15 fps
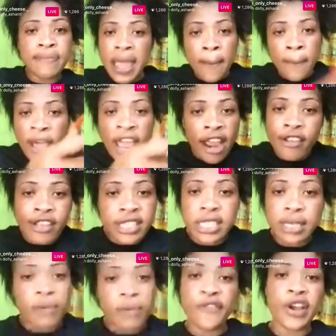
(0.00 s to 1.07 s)
them they're your
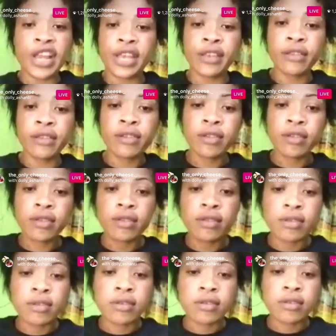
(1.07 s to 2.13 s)
priority, my friend.
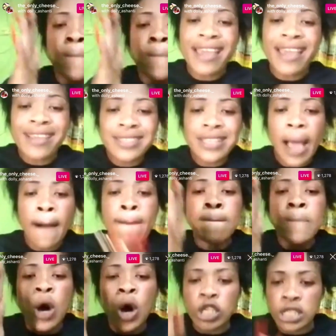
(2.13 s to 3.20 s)
Them there is
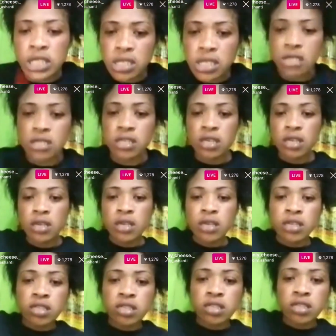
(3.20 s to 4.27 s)
a must.
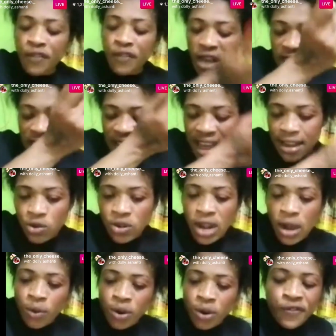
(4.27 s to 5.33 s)
So if you
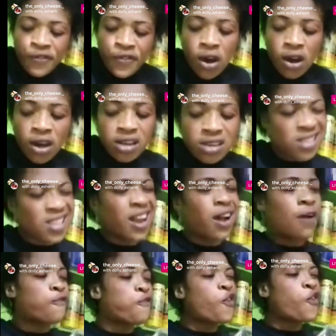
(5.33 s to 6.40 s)
can't do that, what the fuck?
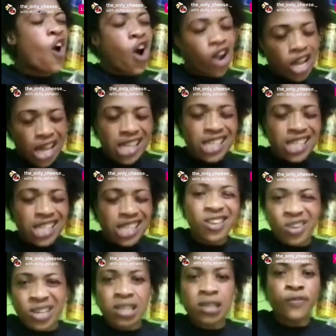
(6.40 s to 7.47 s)
The fuck in
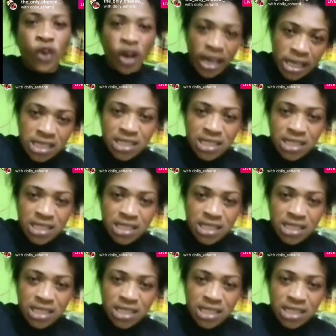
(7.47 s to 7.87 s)
see on his